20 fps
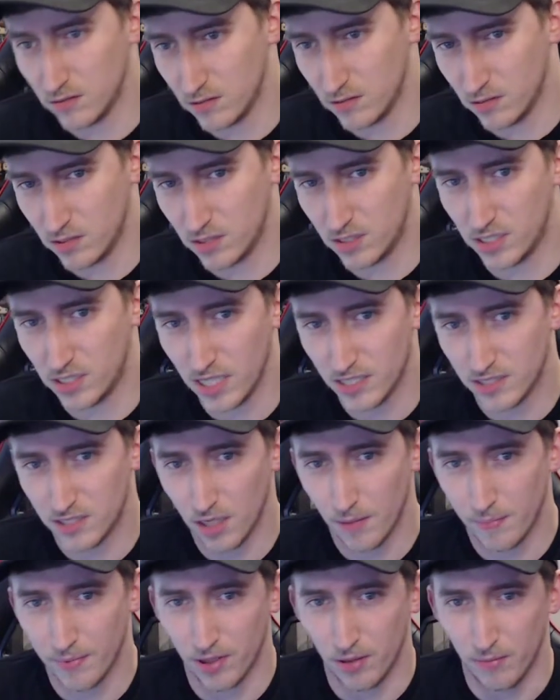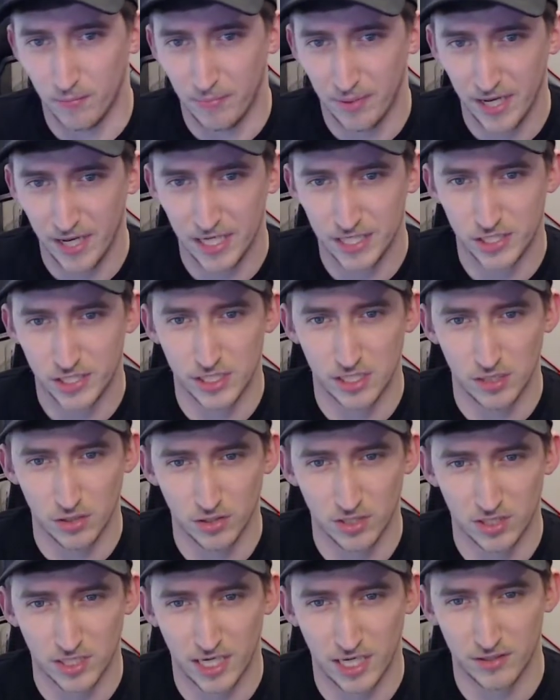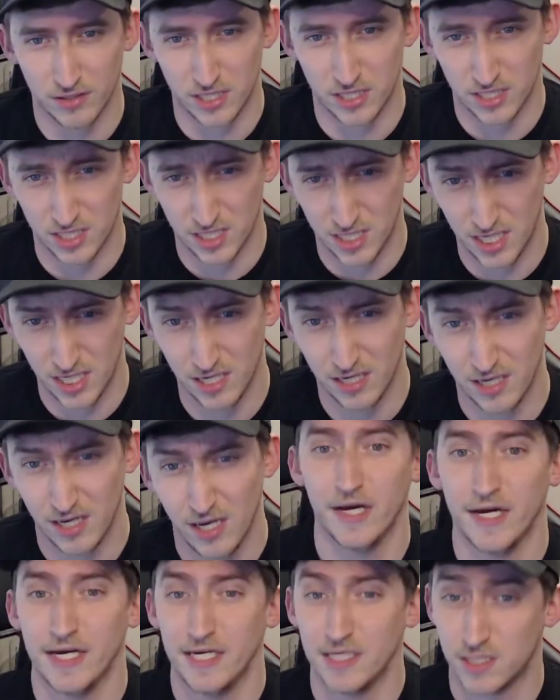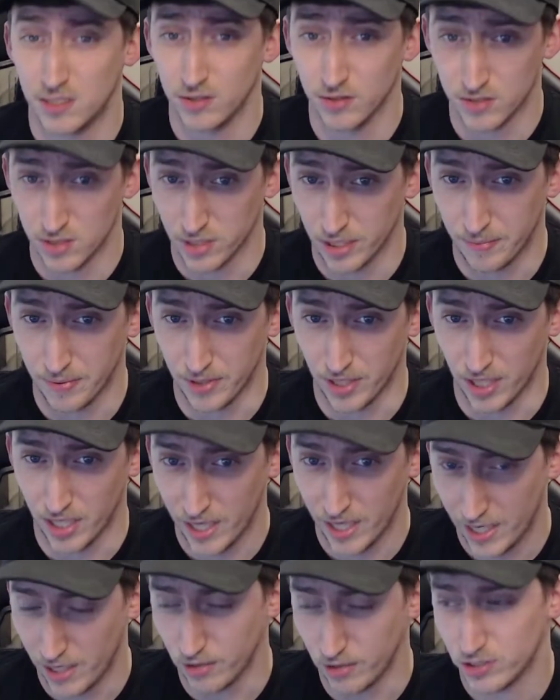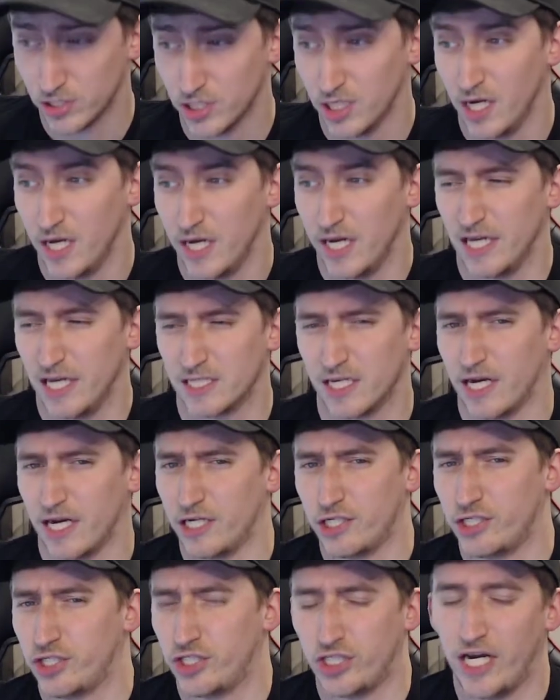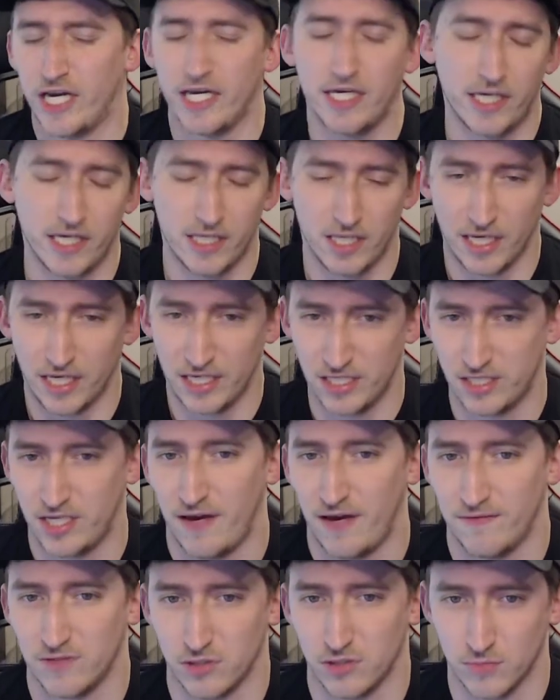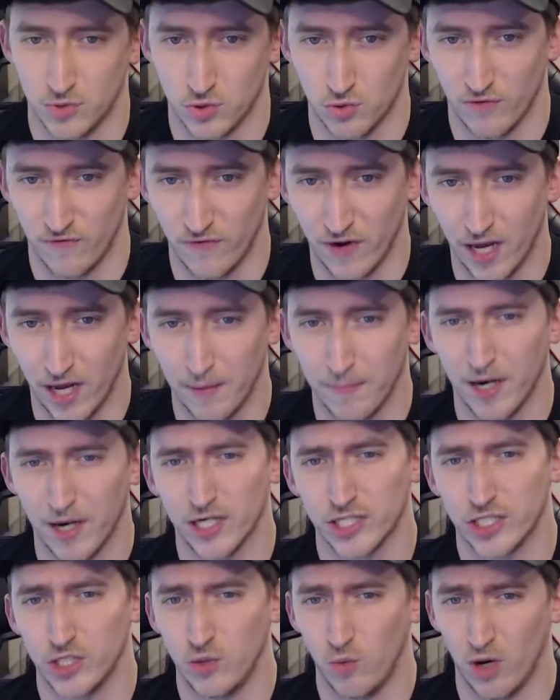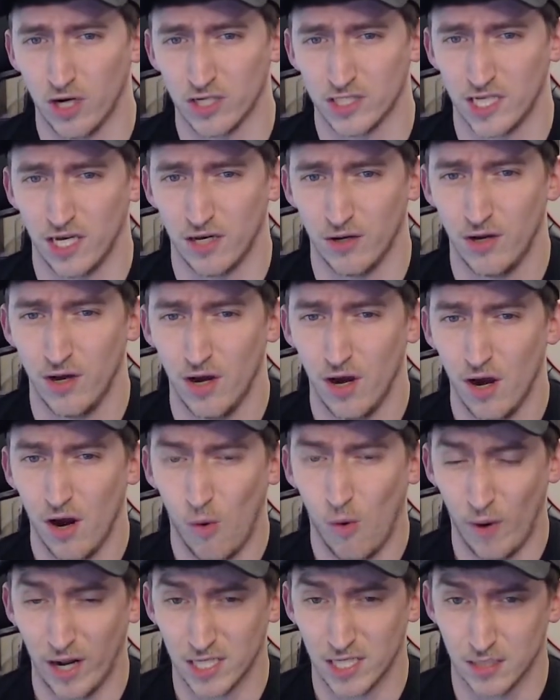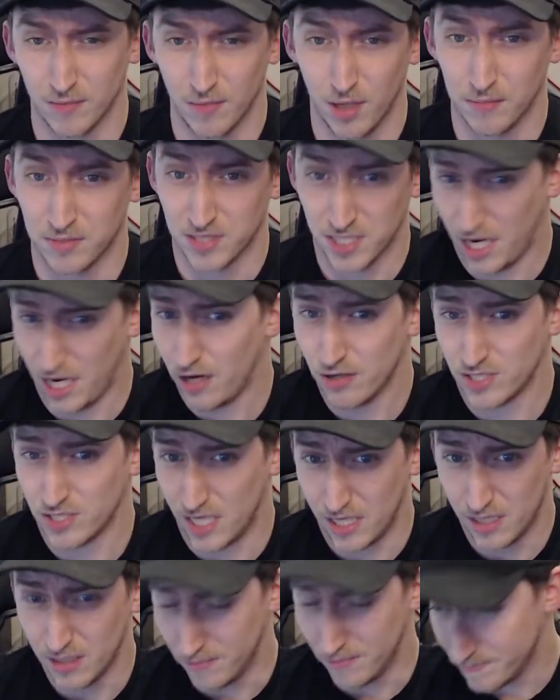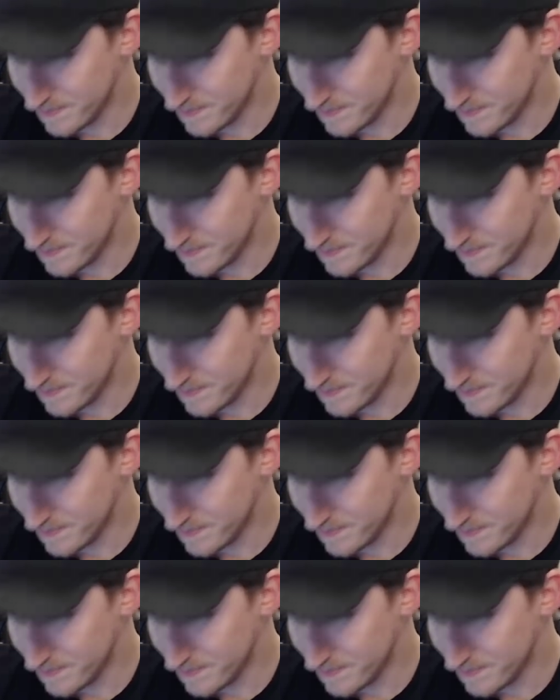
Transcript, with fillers: sits up in her bed. She looks out to see he's still asleep on the couch. He's kind of shaking like he's having some sort of nightmare. She walks out, wakes him up, scares him,